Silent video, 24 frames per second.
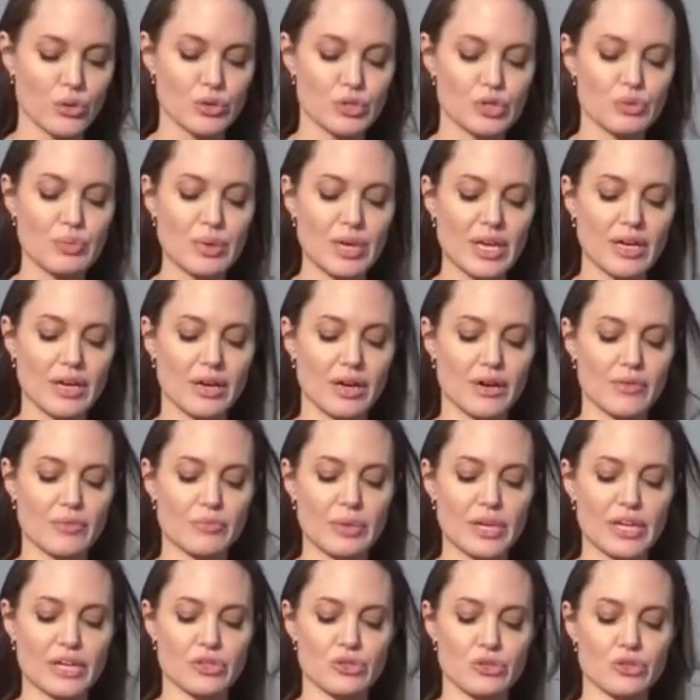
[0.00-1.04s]
who speak
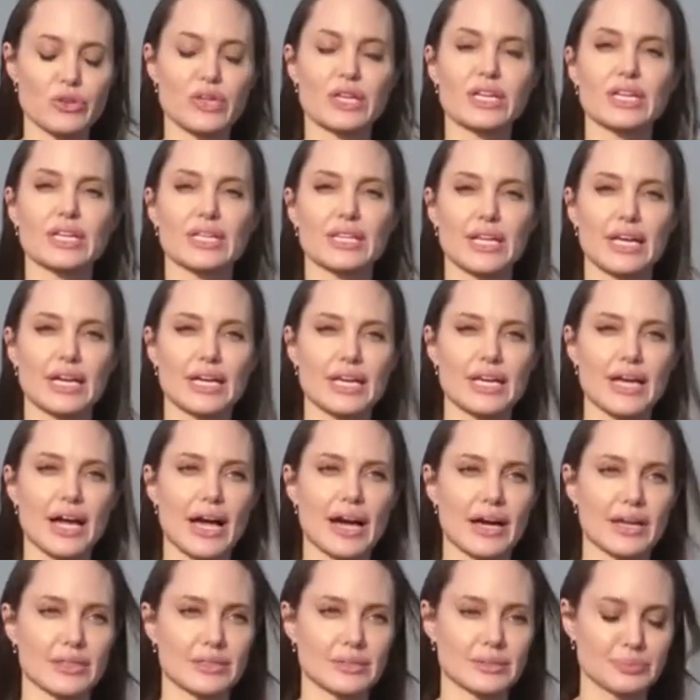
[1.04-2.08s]
of being treated like
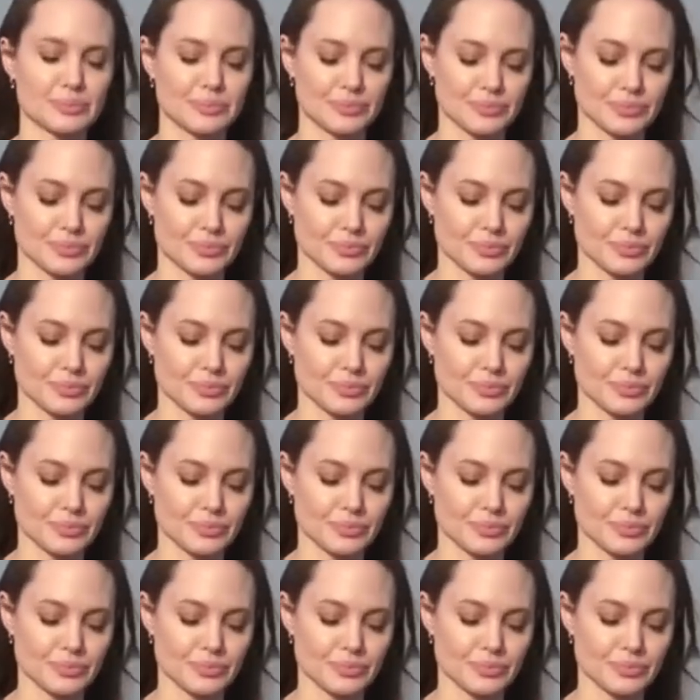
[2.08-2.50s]
cattle.